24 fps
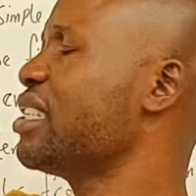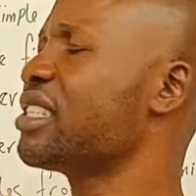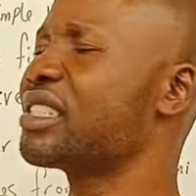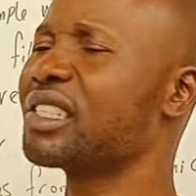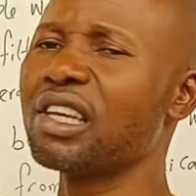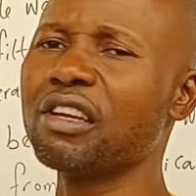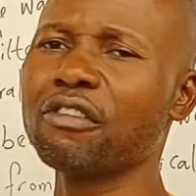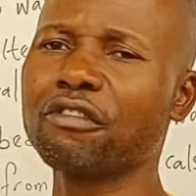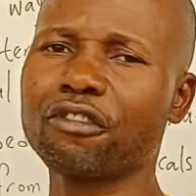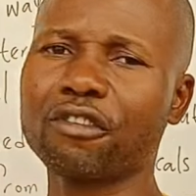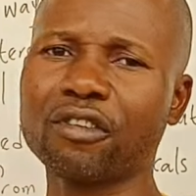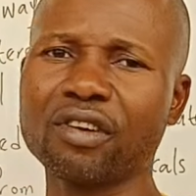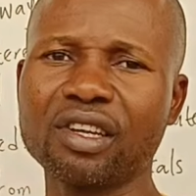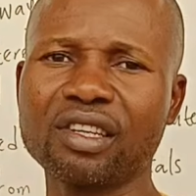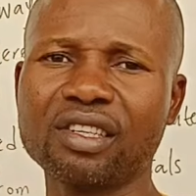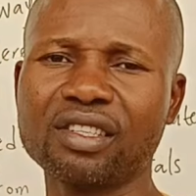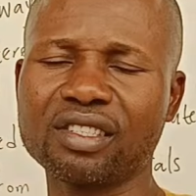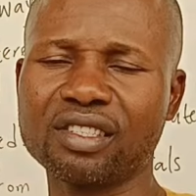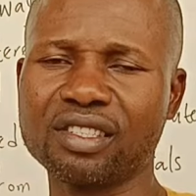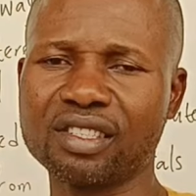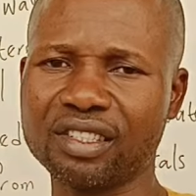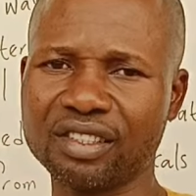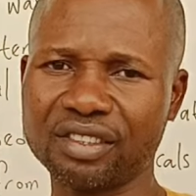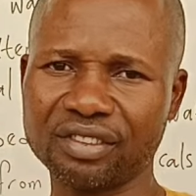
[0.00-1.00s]
is a
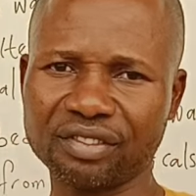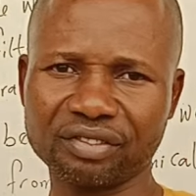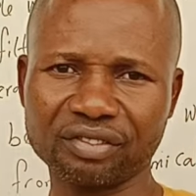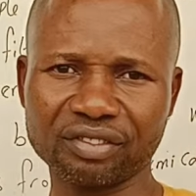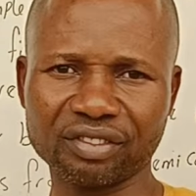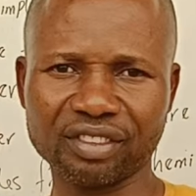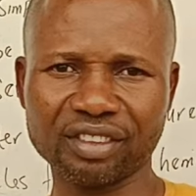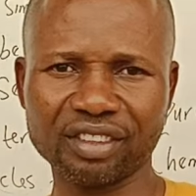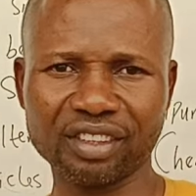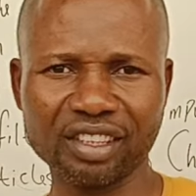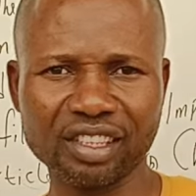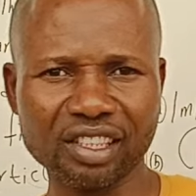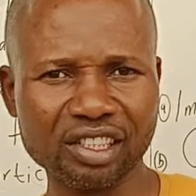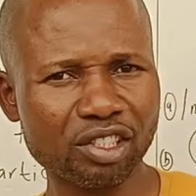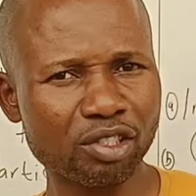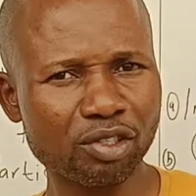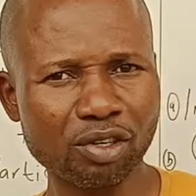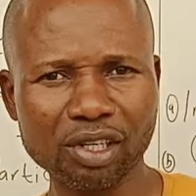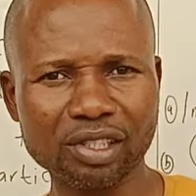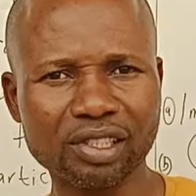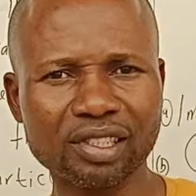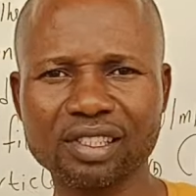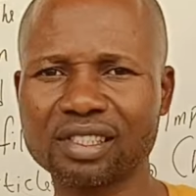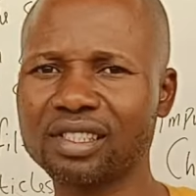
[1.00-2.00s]
phrase, it's
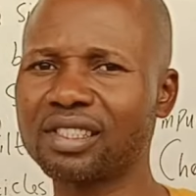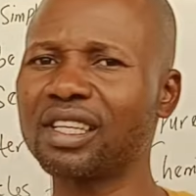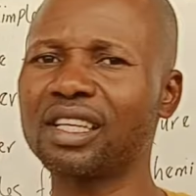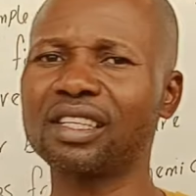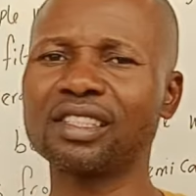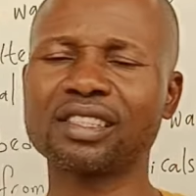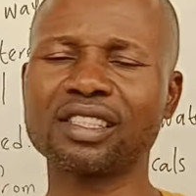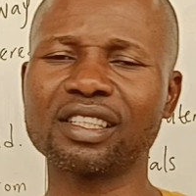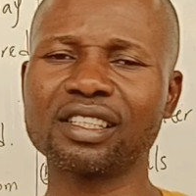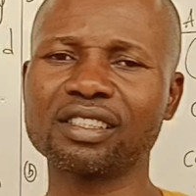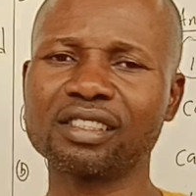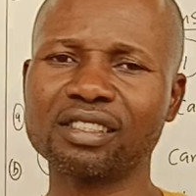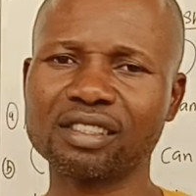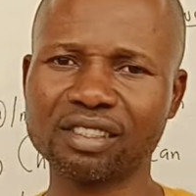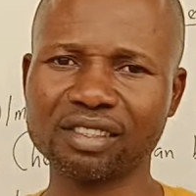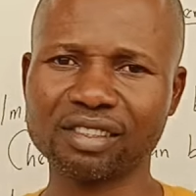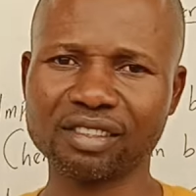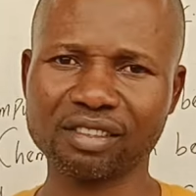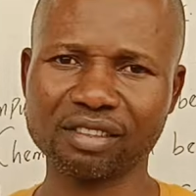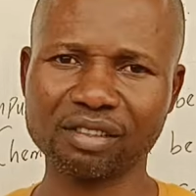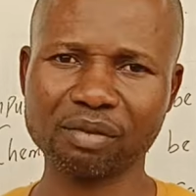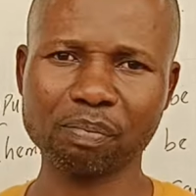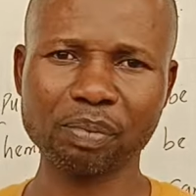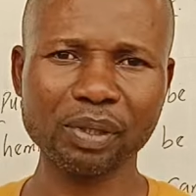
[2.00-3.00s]
not a sentence.
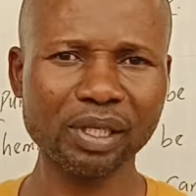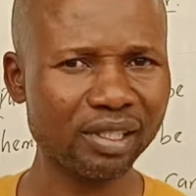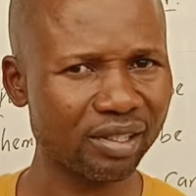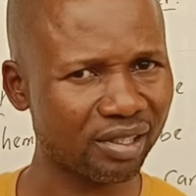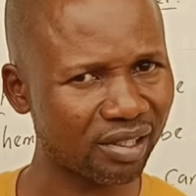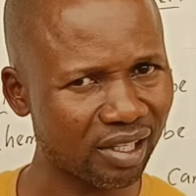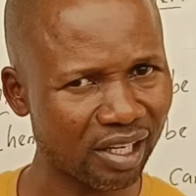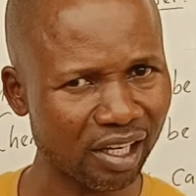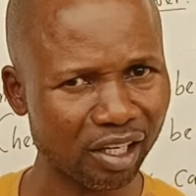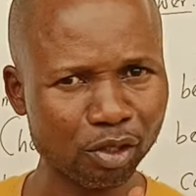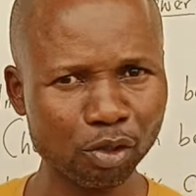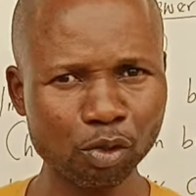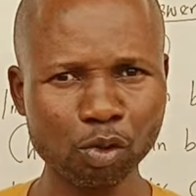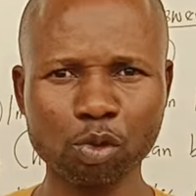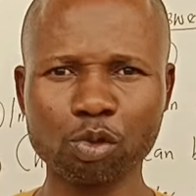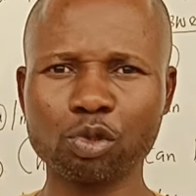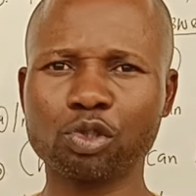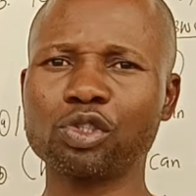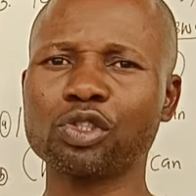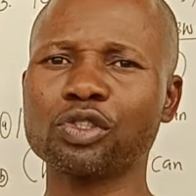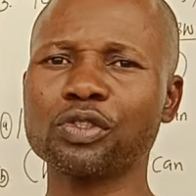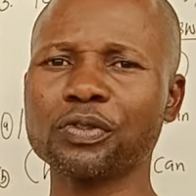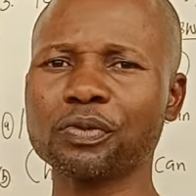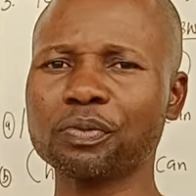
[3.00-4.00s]
Please take note.